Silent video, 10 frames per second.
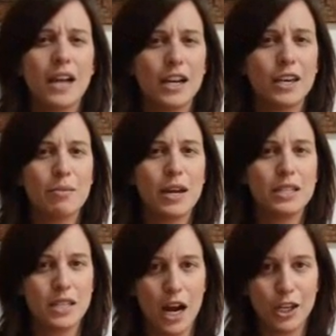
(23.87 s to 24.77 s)

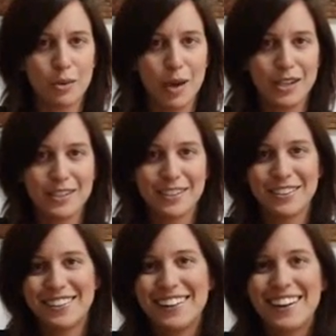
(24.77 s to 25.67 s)
Document, Document.
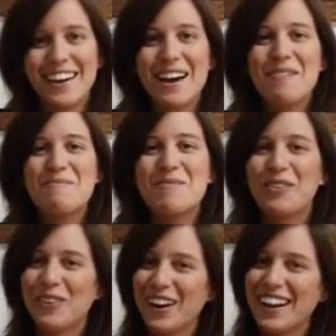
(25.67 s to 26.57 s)

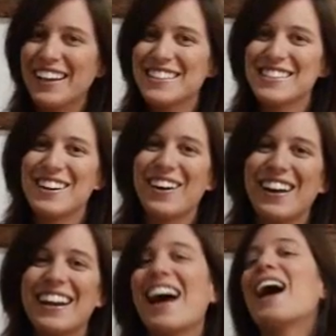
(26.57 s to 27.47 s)
Before I get
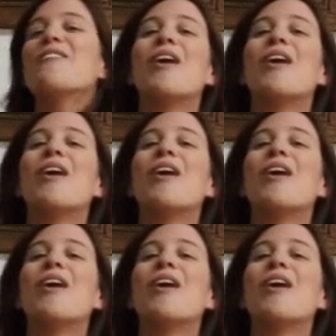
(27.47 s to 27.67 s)
started, I